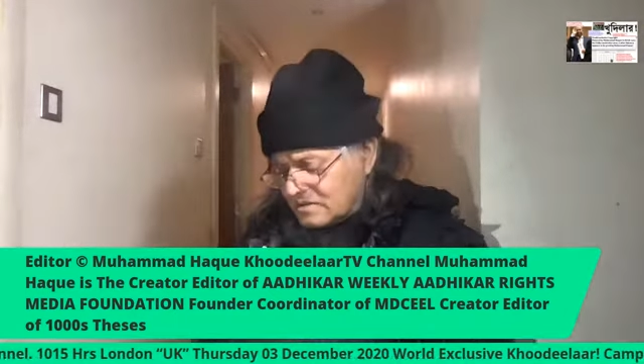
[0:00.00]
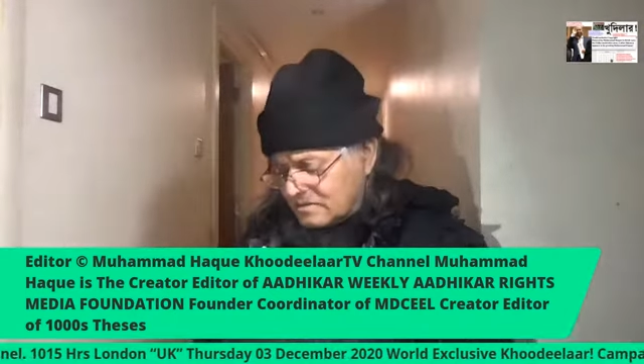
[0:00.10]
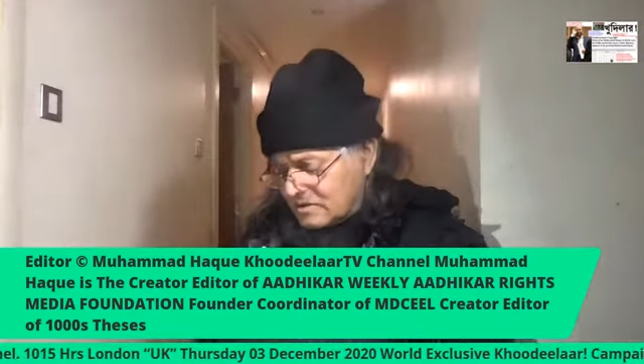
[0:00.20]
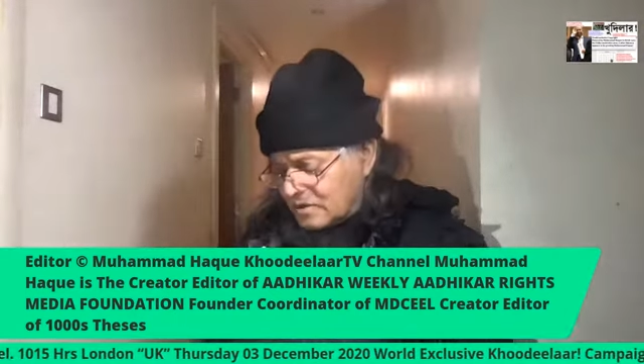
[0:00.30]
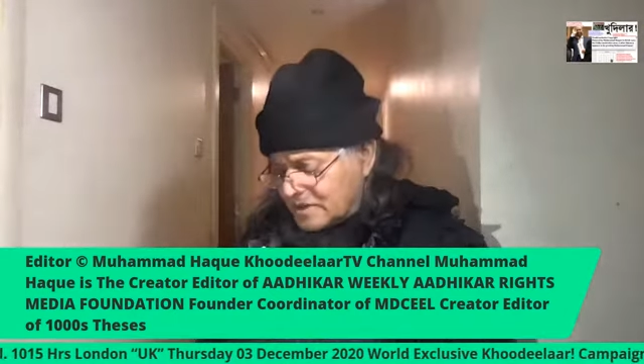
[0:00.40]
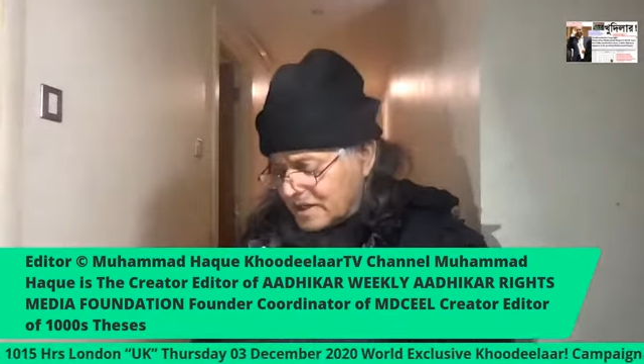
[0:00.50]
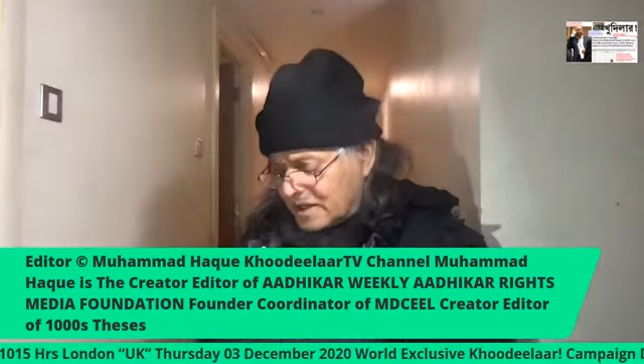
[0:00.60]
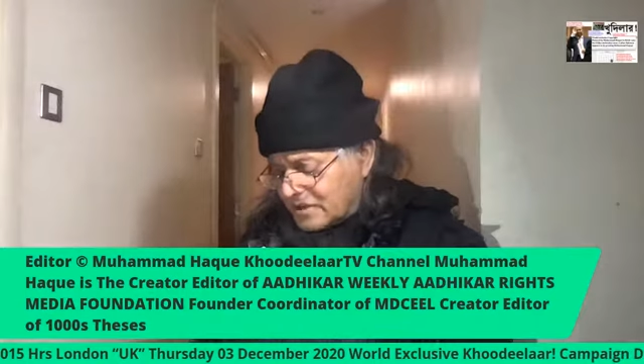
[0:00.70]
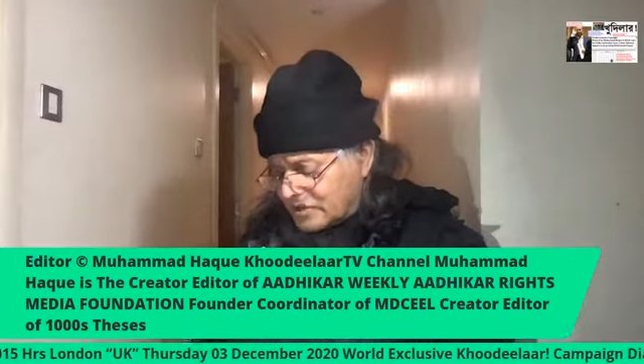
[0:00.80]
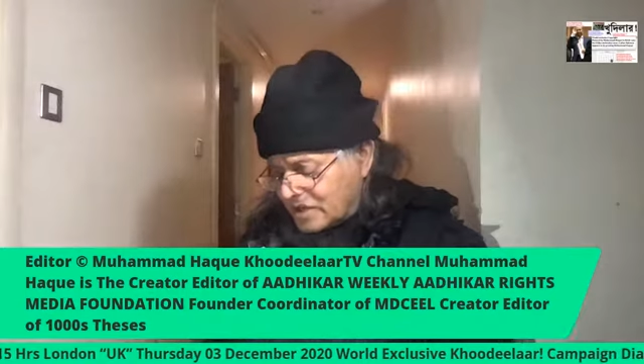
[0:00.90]

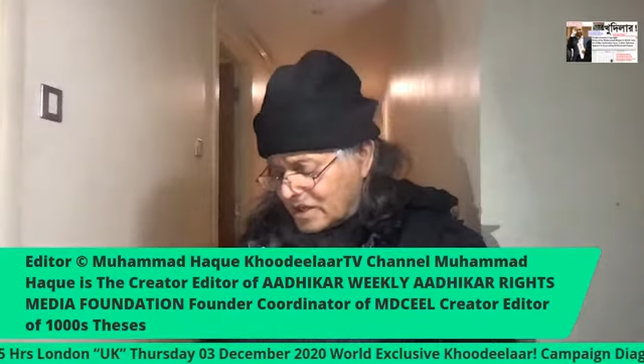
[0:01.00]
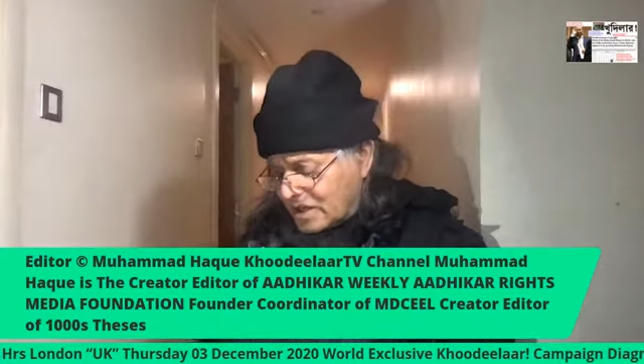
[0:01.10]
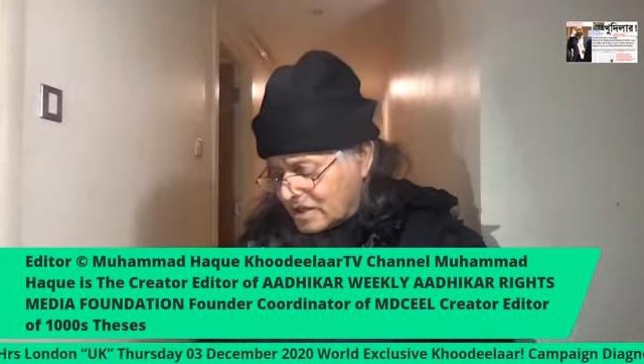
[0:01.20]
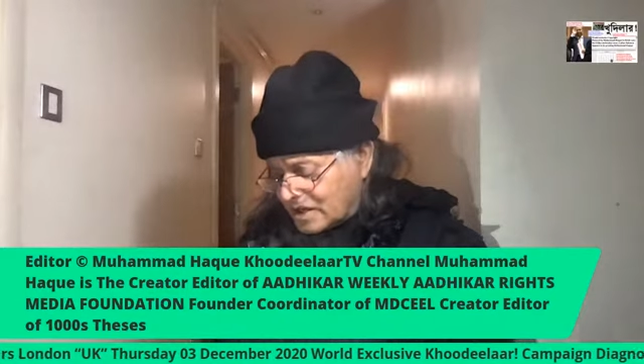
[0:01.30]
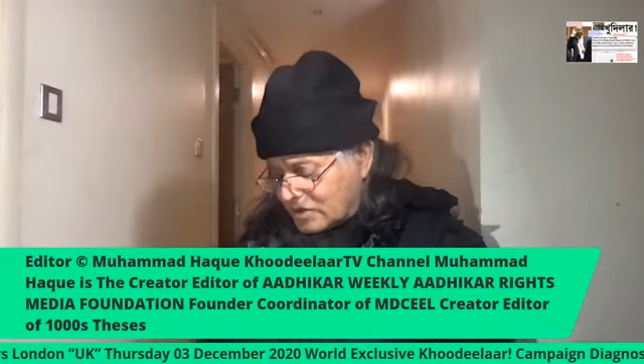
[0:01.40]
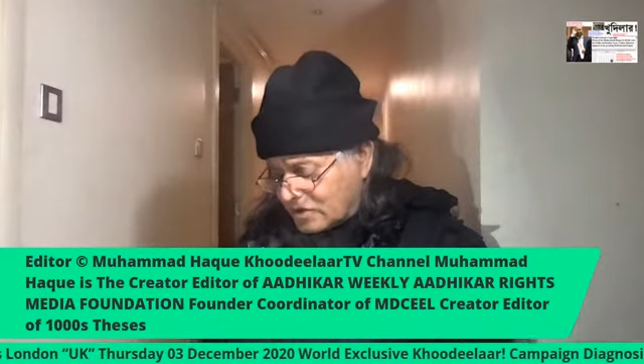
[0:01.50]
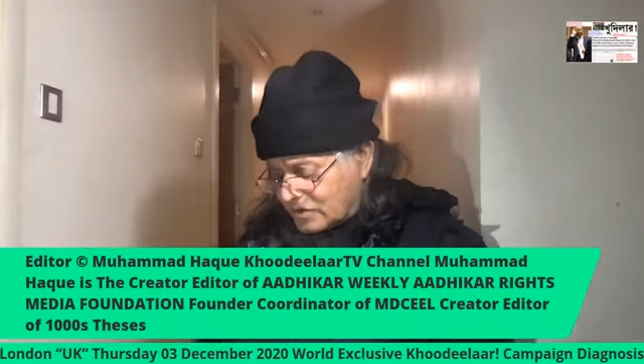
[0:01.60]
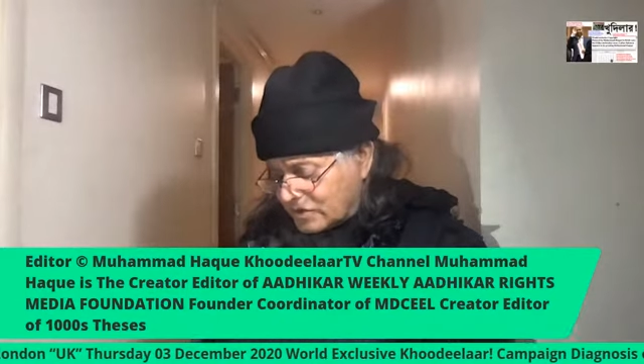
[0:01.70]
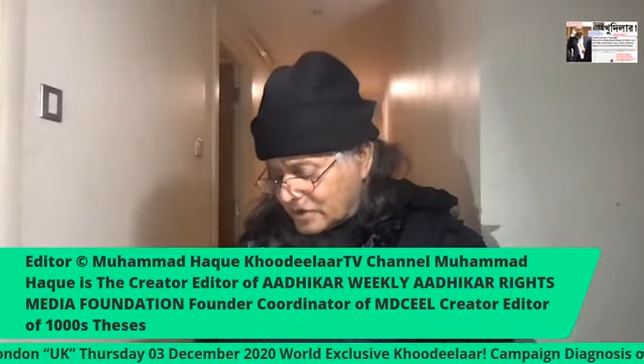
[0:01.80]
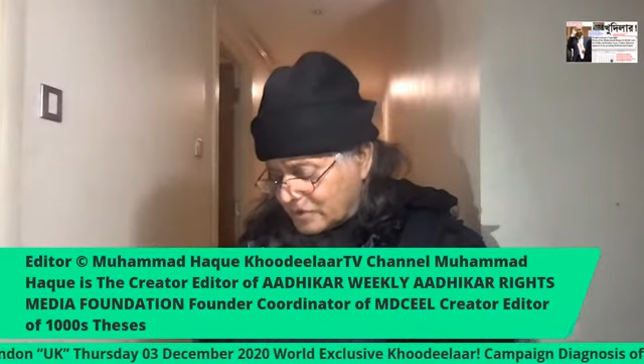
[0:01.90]
nomenclature across
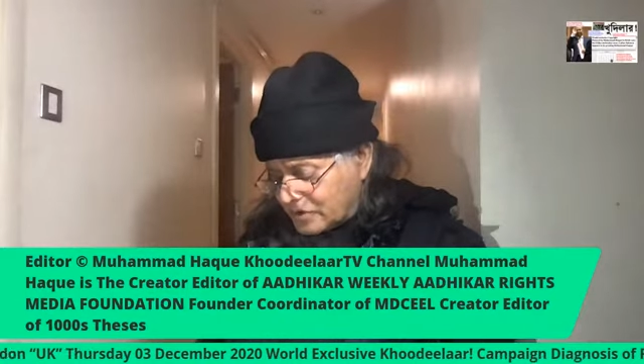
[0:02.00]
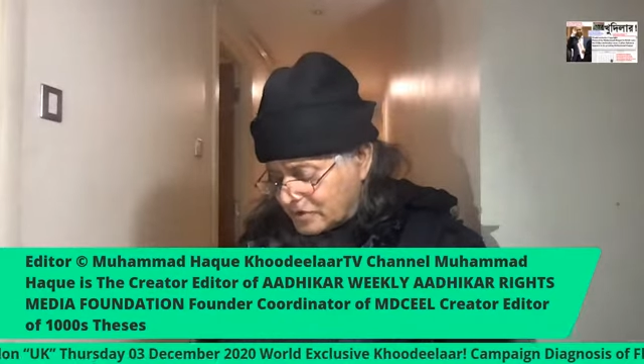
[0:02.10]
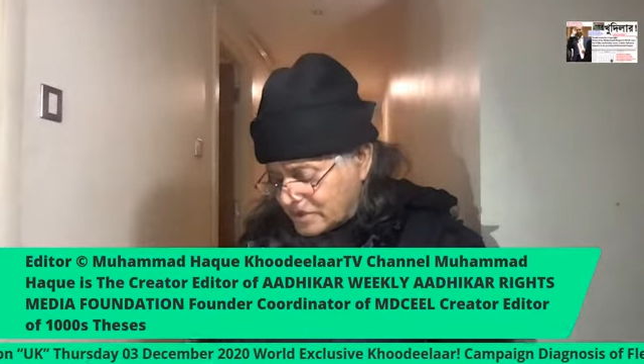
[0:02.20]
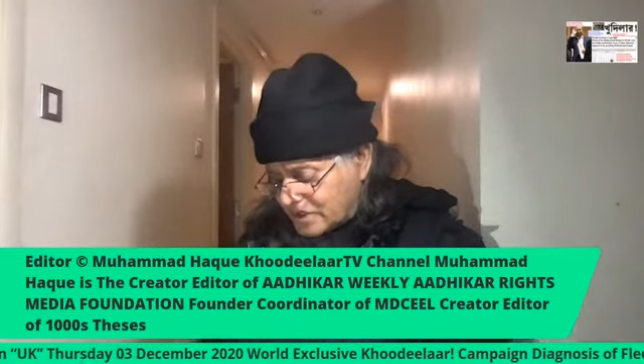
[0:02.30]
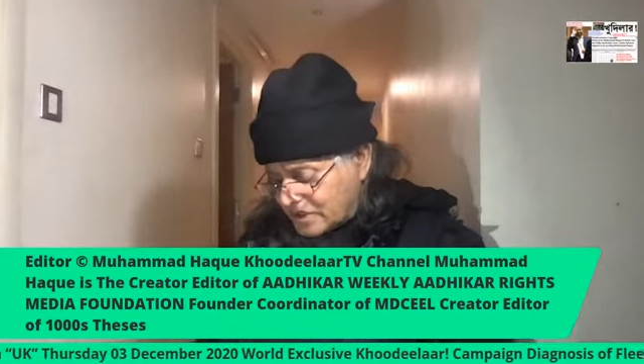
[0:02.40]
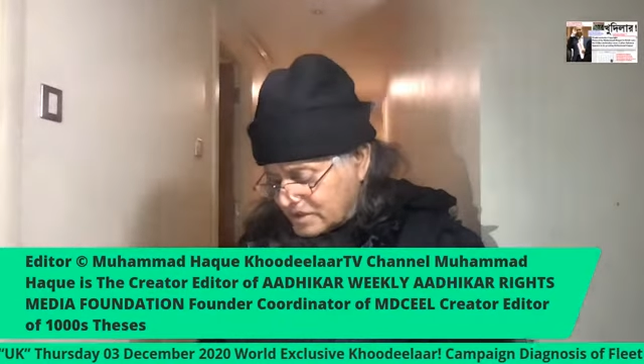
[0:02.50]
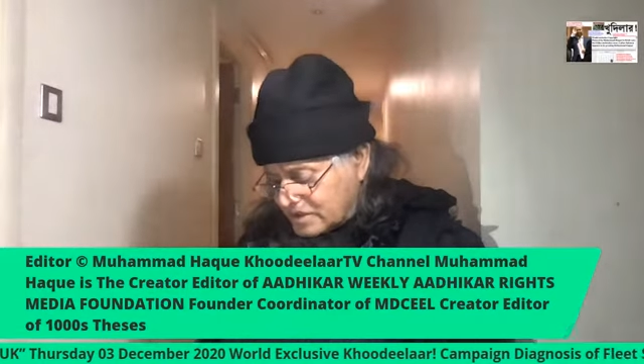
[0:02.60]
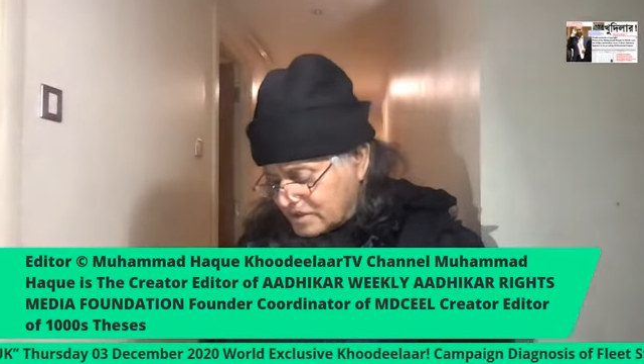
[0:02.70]
the subcontinent.